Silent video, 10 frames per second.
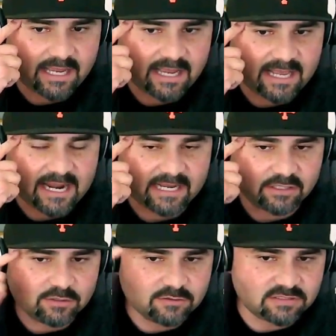and I
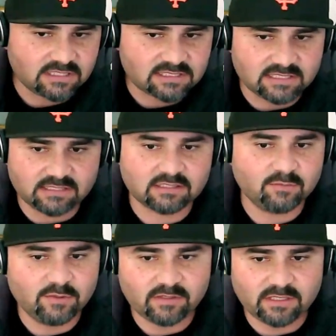can use this in the
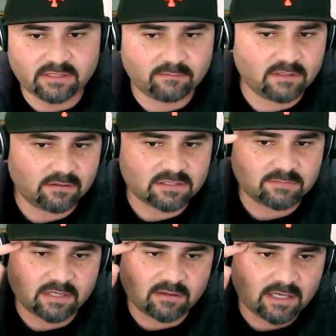community, whether it's
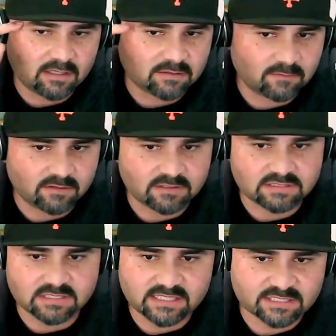mental health, whether
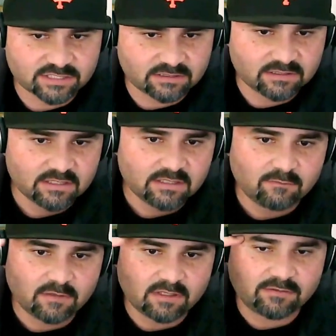it's addiction,
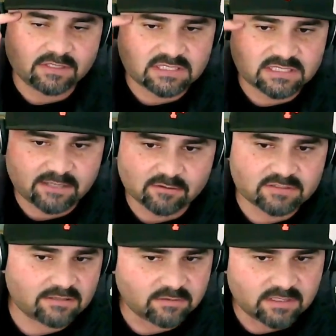whether it's
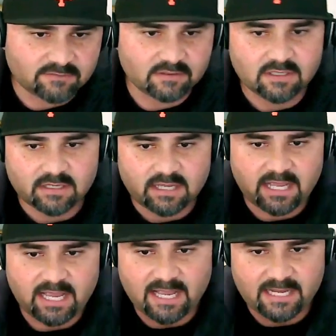stereotypes, whatever.
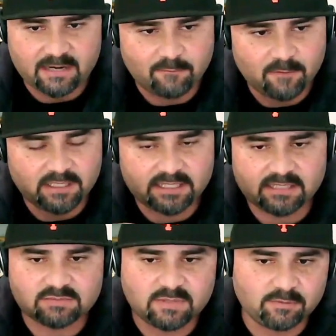And it really
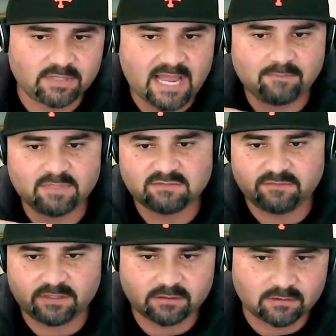gives people the
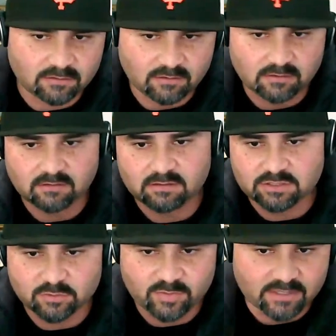atmosphere
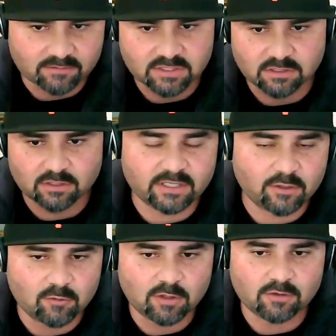to be able to learn and
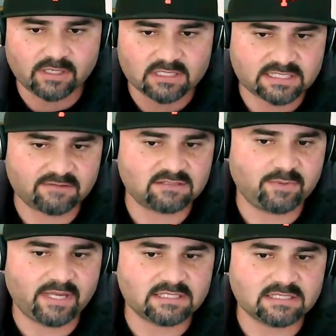grow in a safe
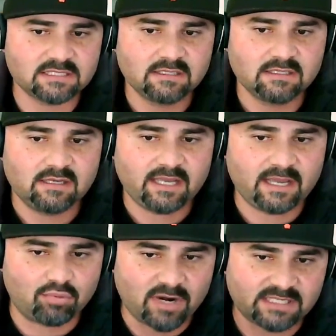space
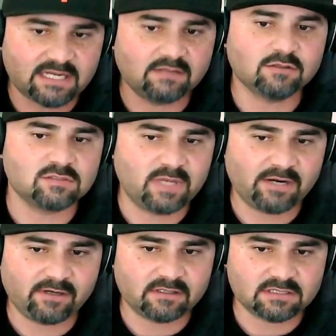and break down those
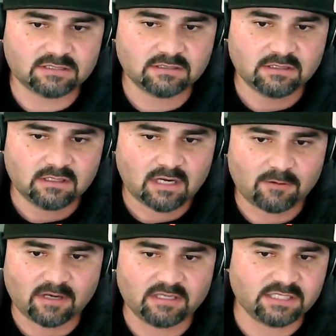barriers
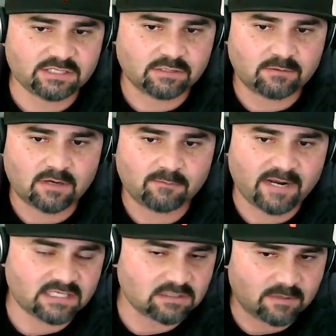around addiction, around
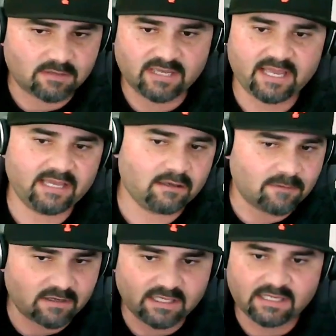race, around gang,
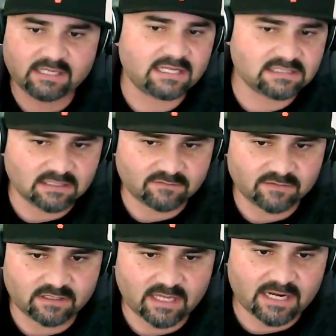around any of that stuff.
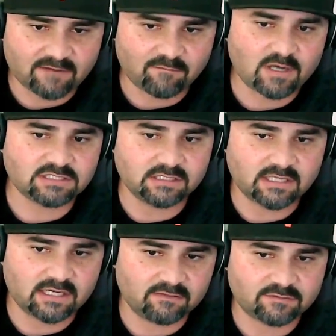And I've watched it
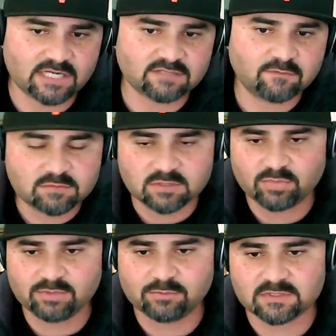kind of transform some
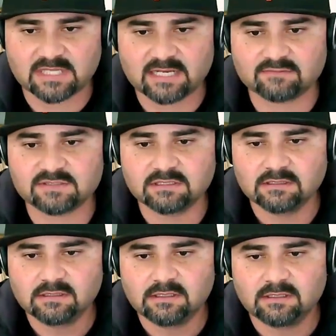people's lives,
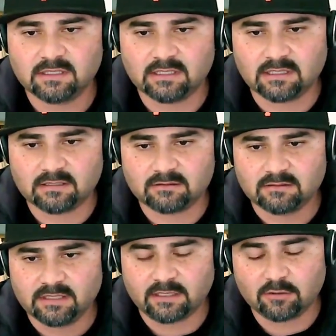
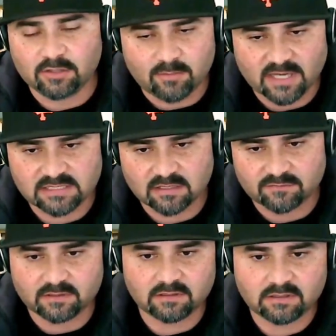including myself
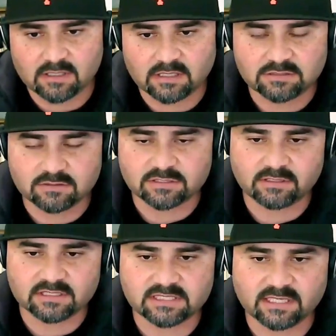to a
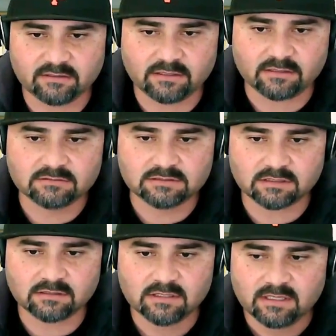certain extent,
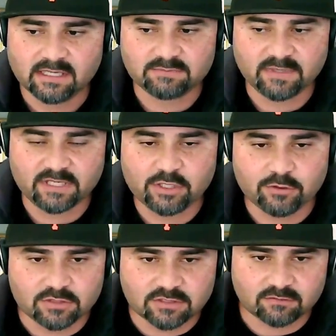So it's been
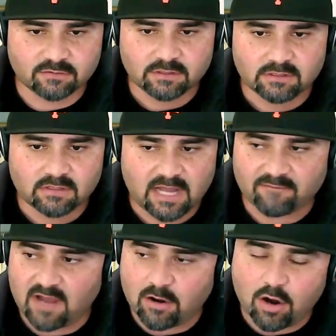huge. I've
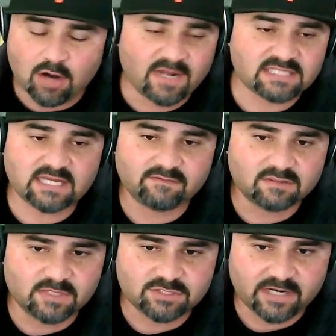got all my staff has
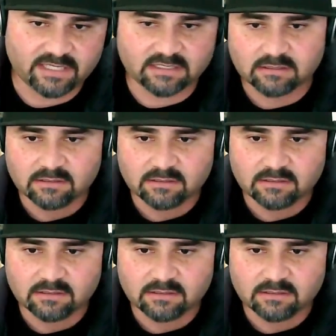been trained